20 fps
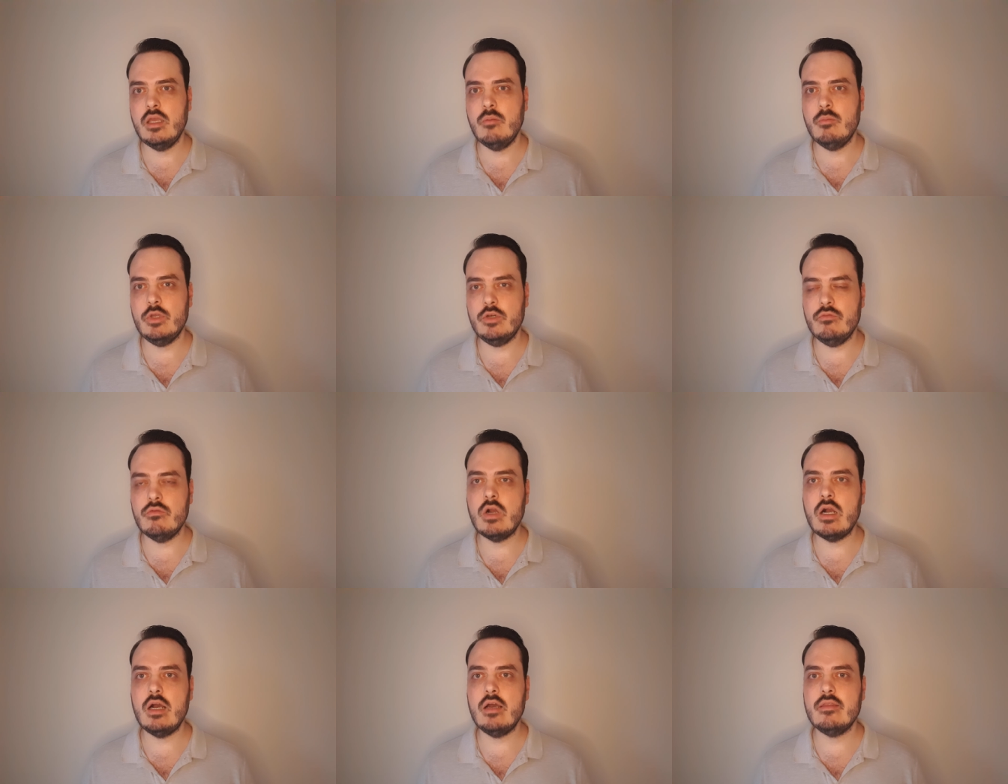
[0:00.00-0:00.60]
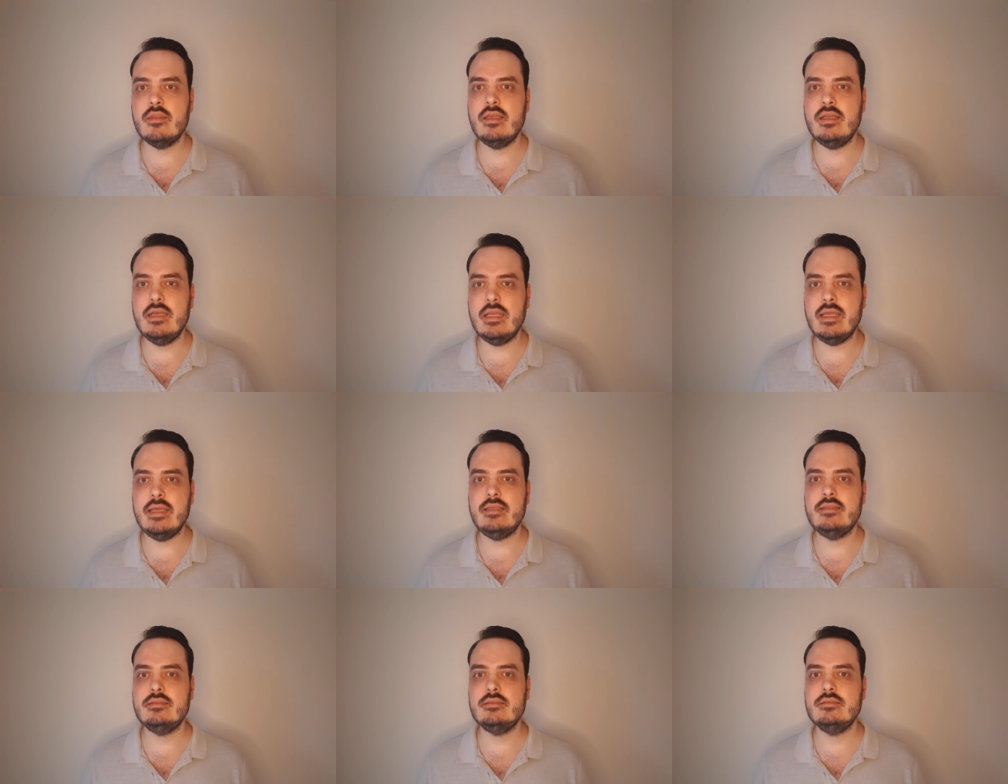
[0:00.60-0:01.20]
but rather
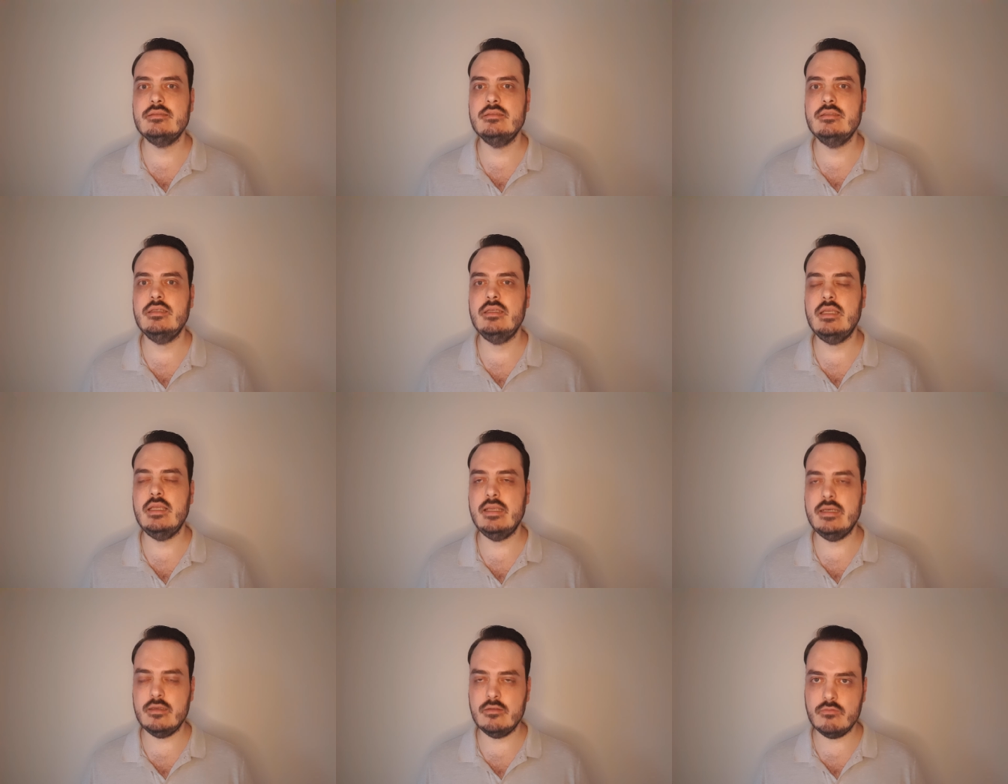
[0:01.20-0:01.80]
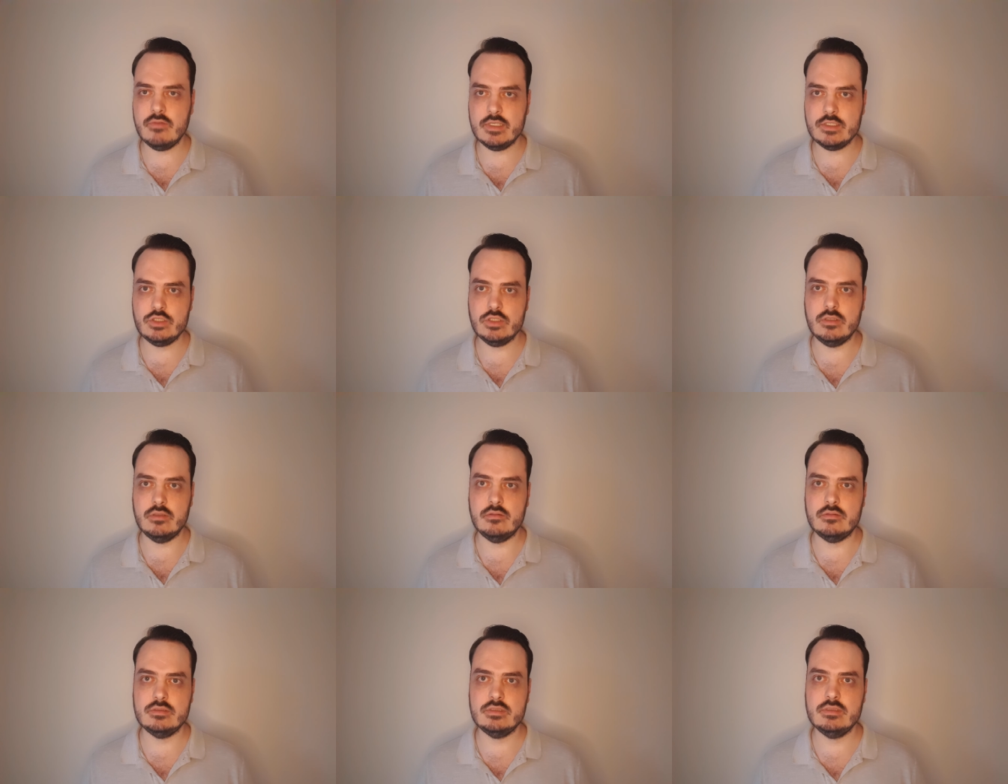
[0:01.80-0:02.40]
let
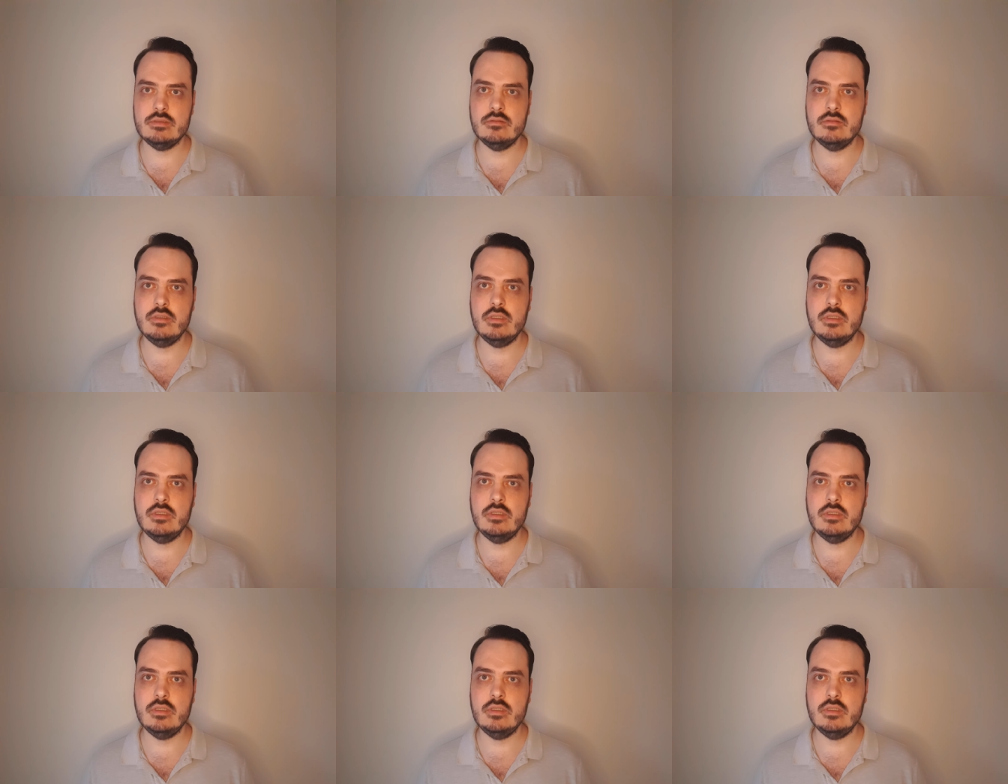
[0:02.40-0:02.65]
individuals